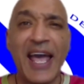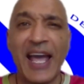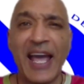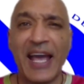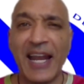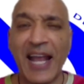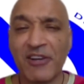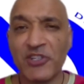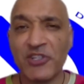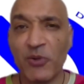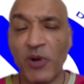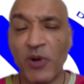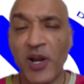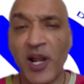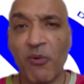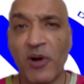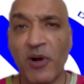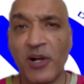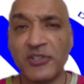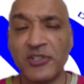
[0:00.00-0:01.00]
And actually what
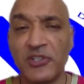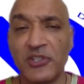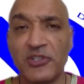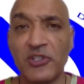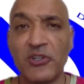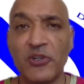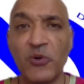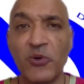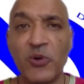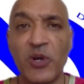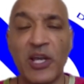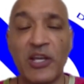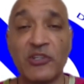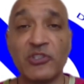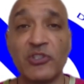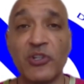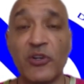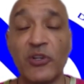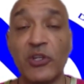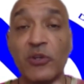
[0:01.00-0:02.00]
I want to do is
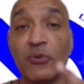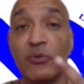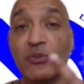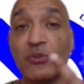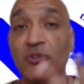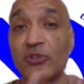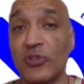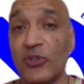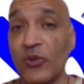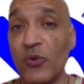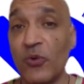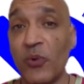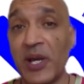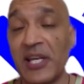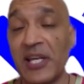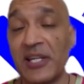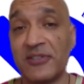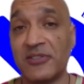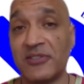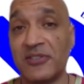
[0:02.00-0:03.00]
show you two
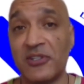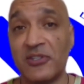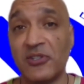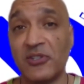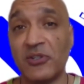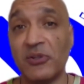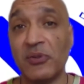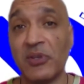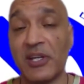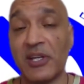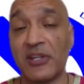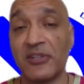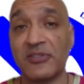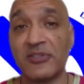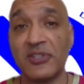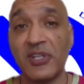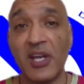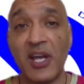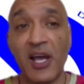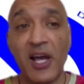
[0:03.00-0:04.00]
ways to do this.